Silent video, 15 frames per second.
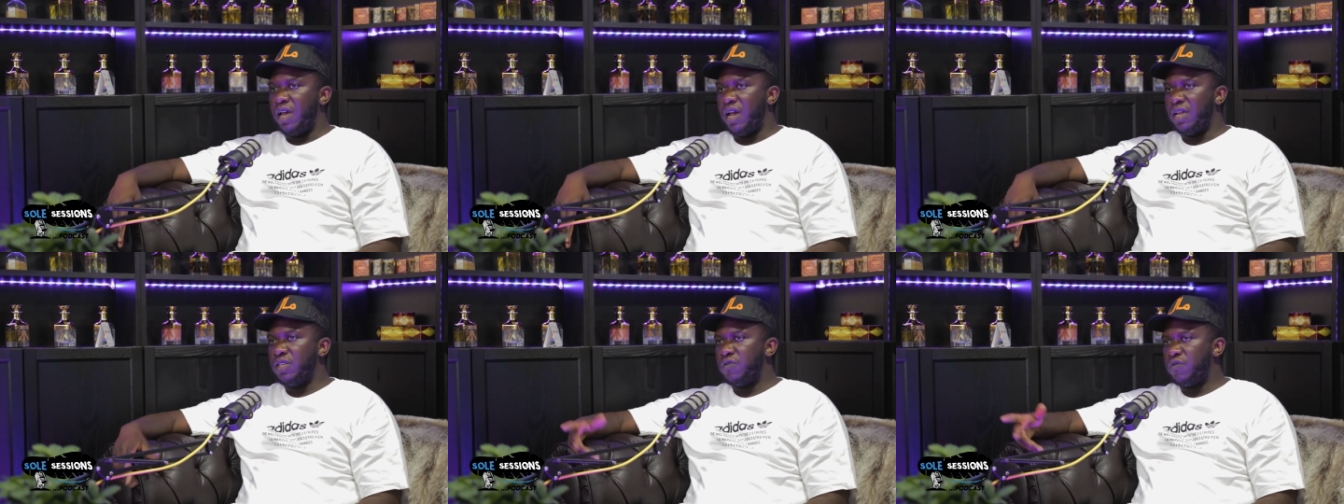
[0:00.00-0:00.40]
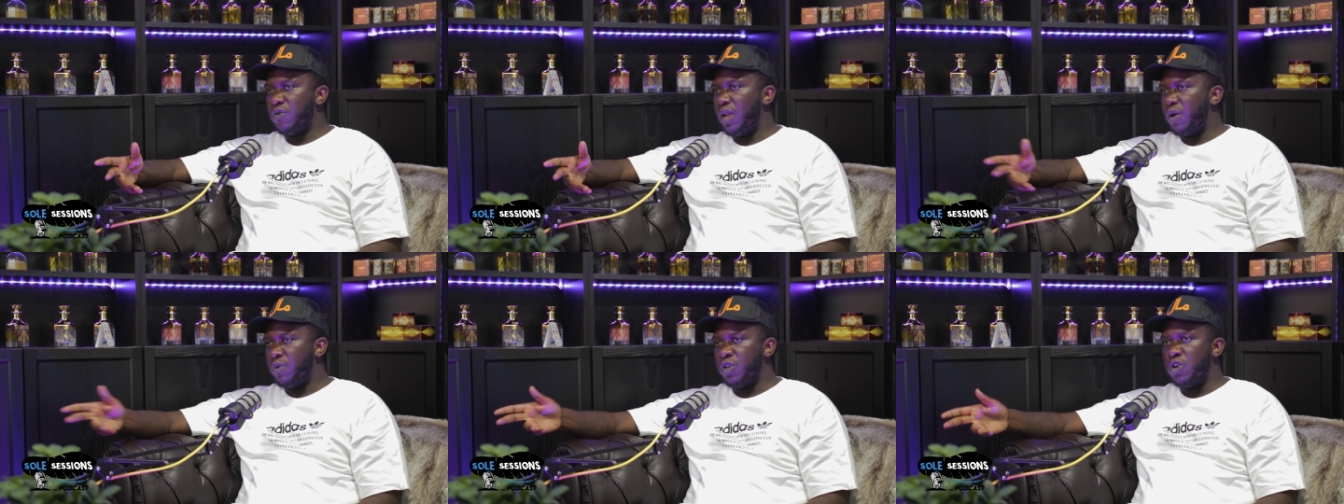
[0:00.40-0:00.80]
I just feel
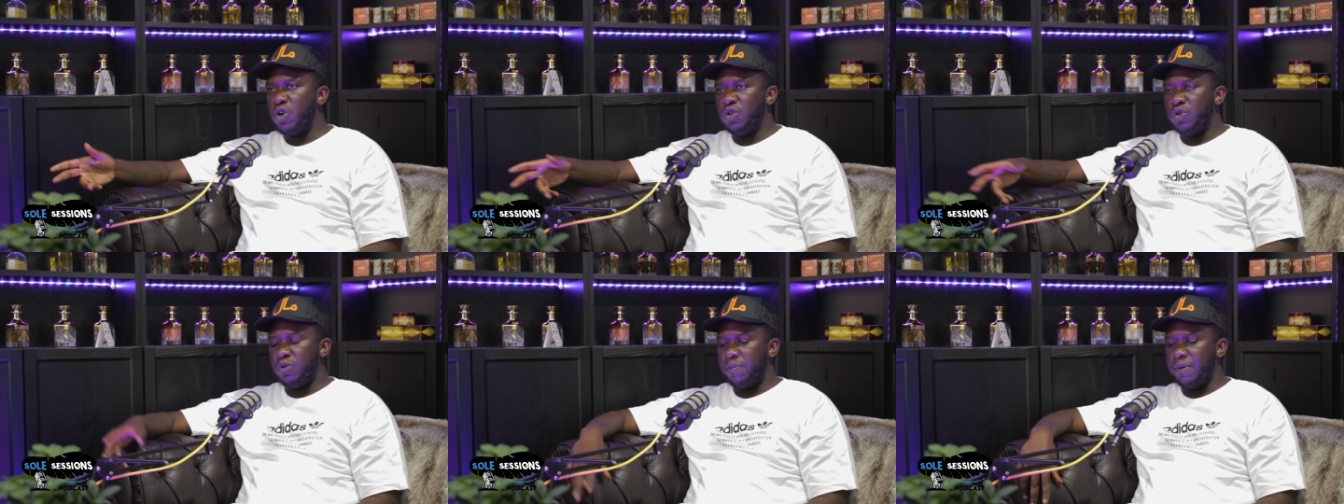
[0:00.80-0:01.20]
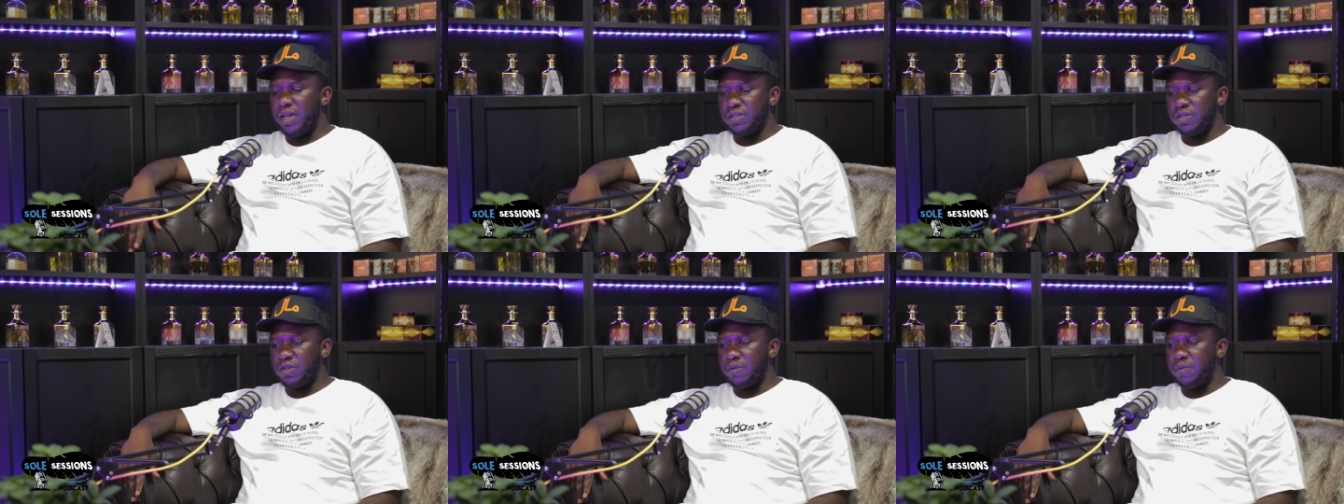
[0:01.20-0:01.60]
like we got to do better
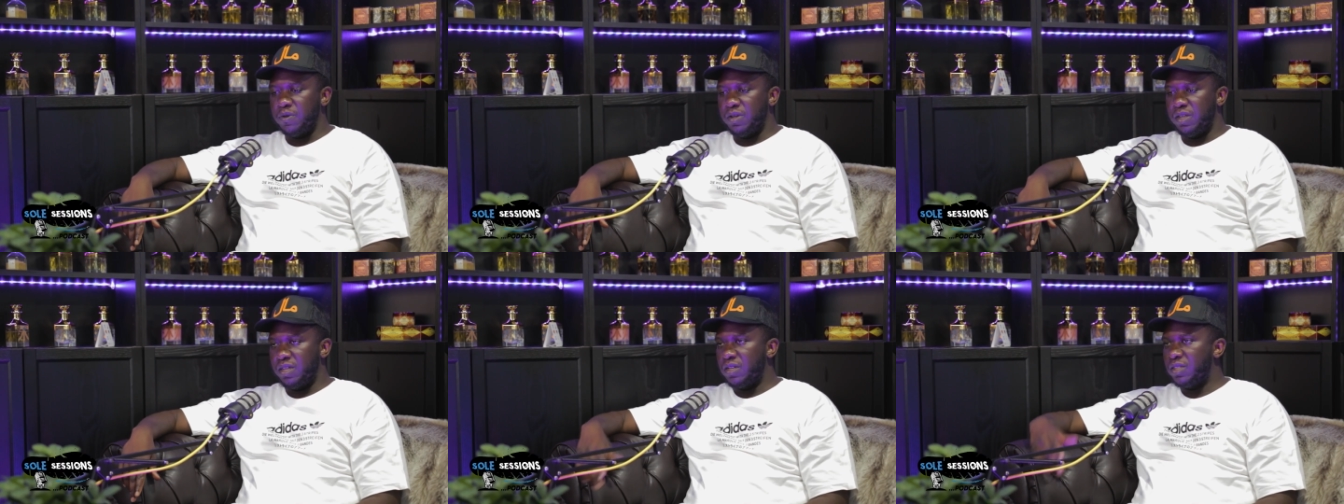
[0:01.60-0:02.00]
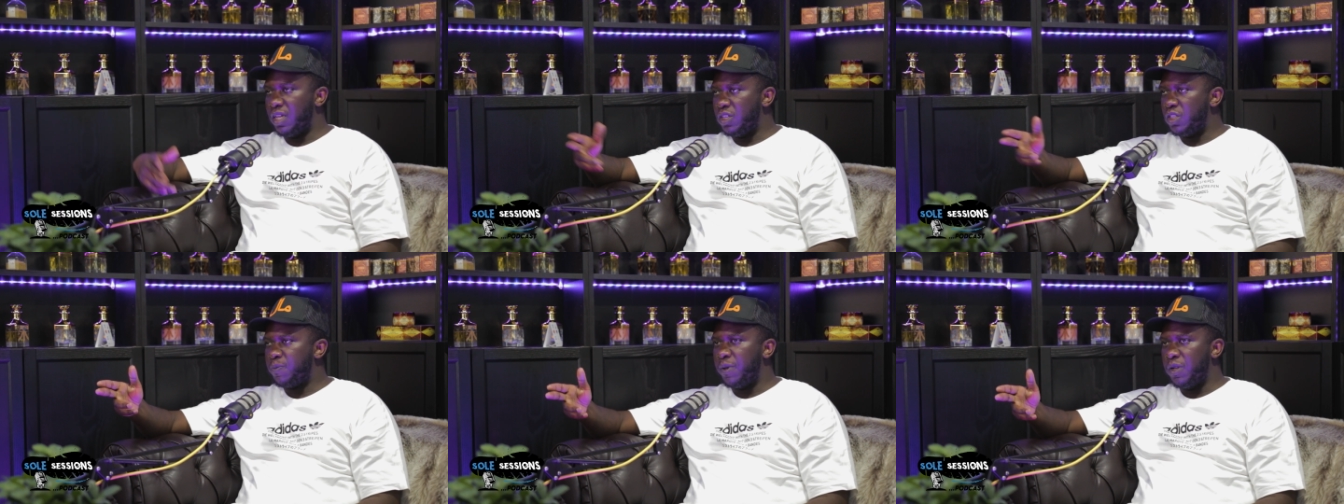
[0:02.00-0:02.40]
as a community, because I've
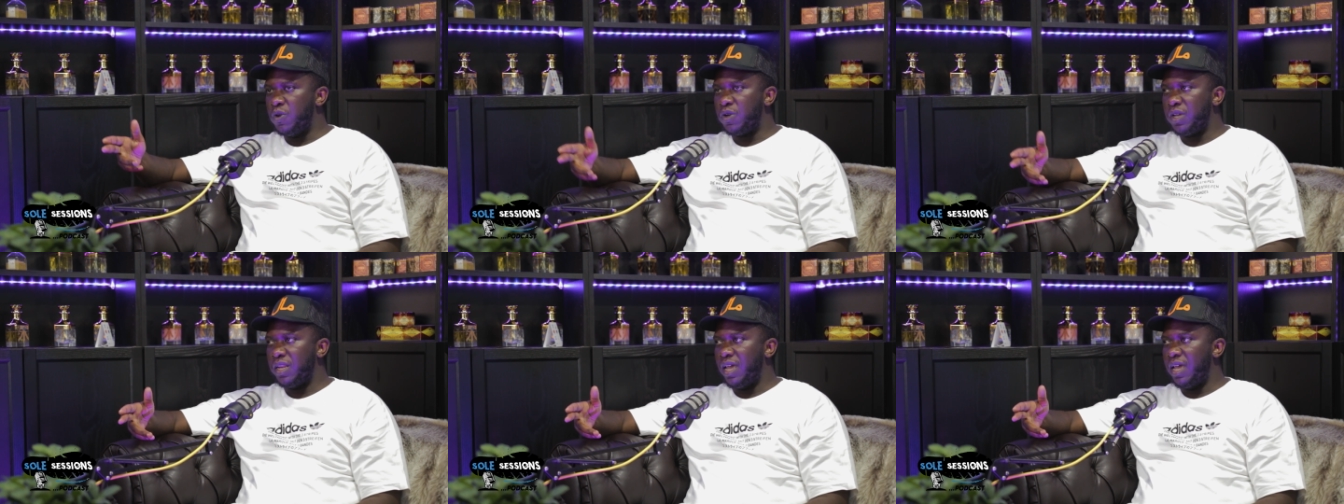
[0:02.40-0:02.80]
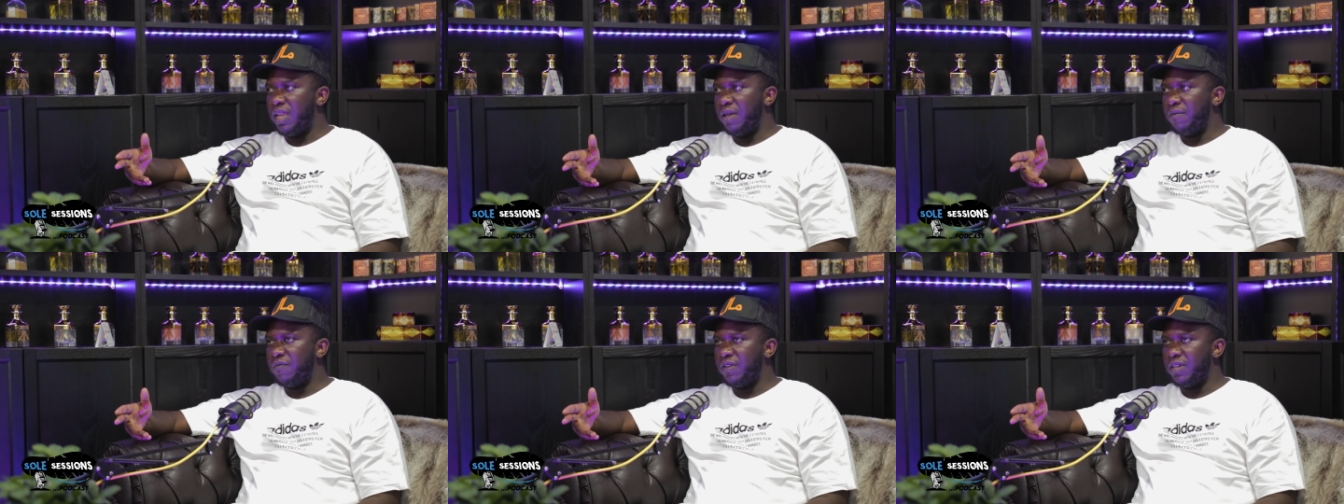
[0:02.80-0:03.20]
just been looking at it and
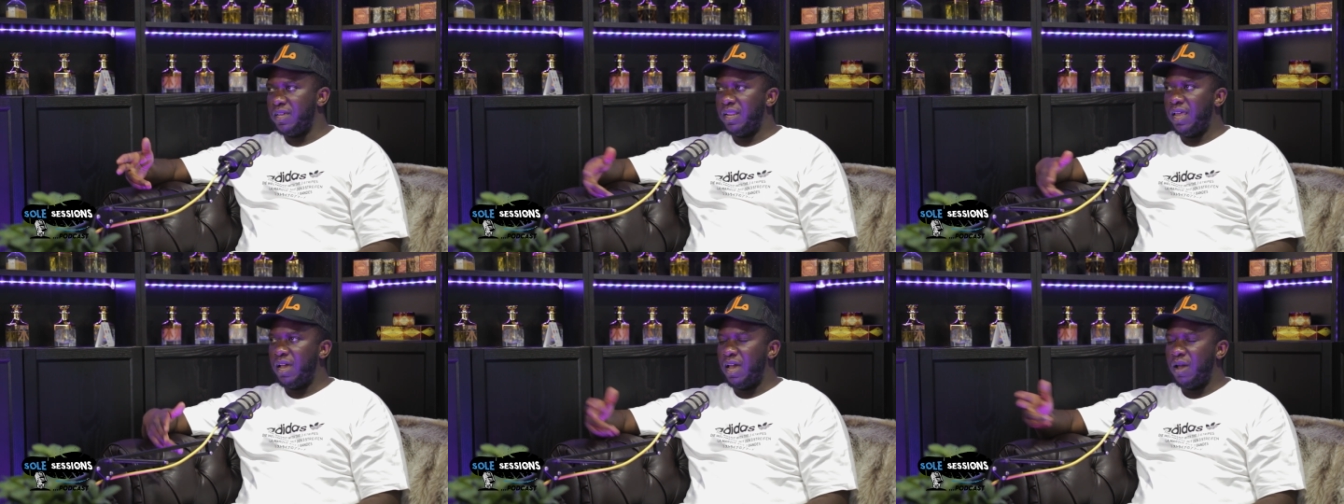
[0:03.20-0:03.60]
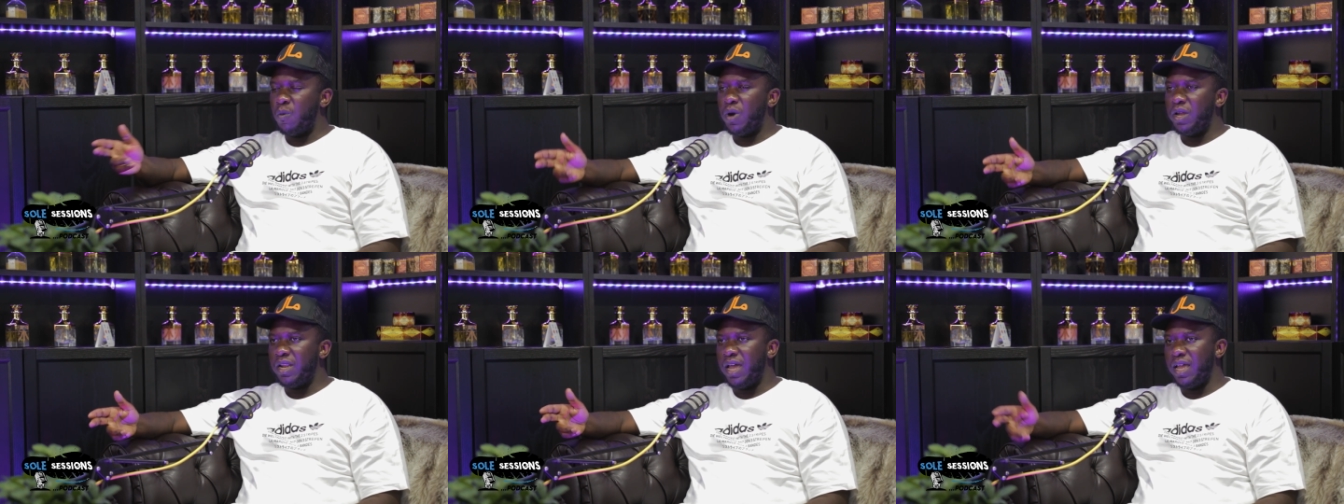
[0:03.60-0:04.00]
I'm thinking, like, at
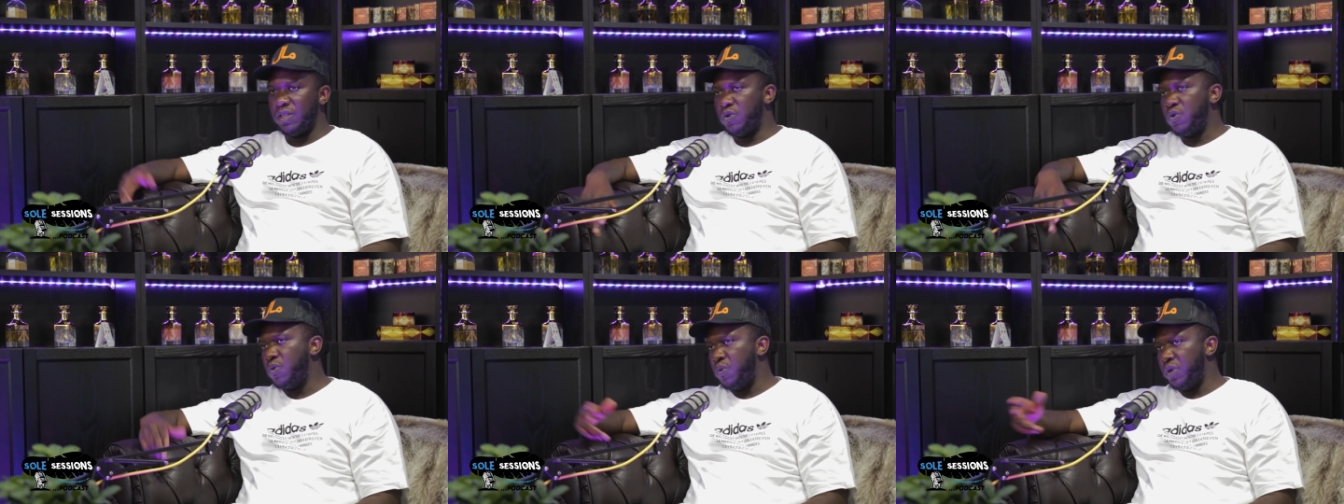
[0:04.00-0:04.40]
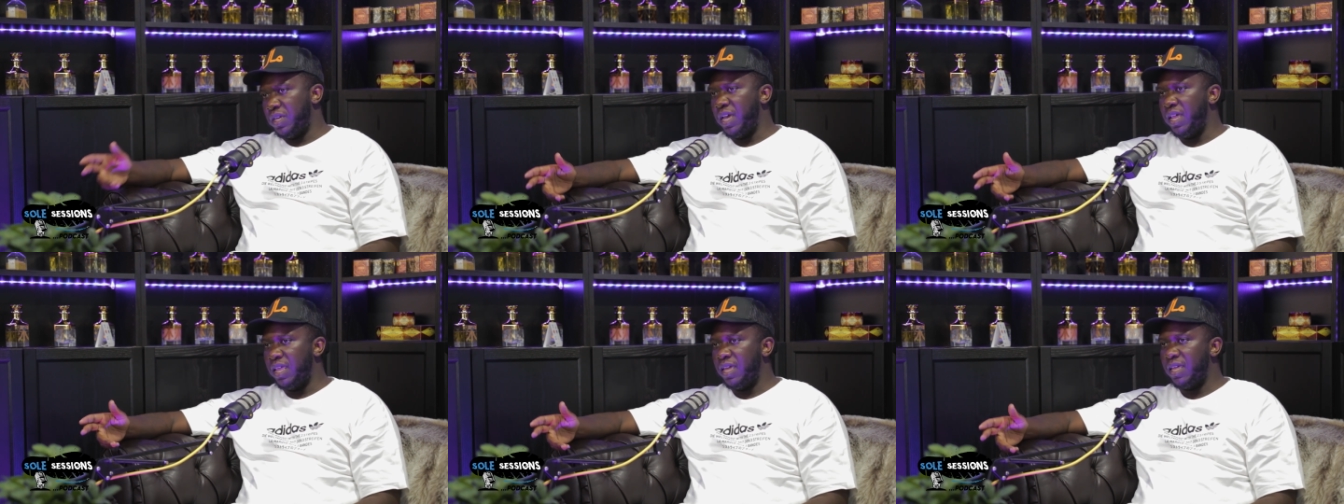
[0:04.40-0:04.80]
one hand, cool, we
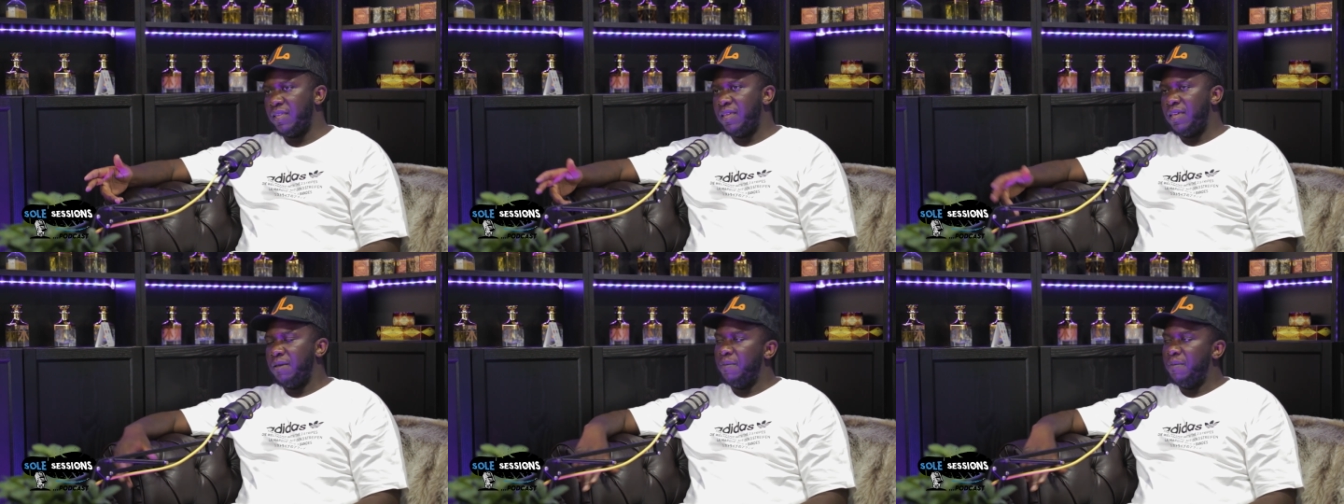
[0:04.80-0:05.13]
get it.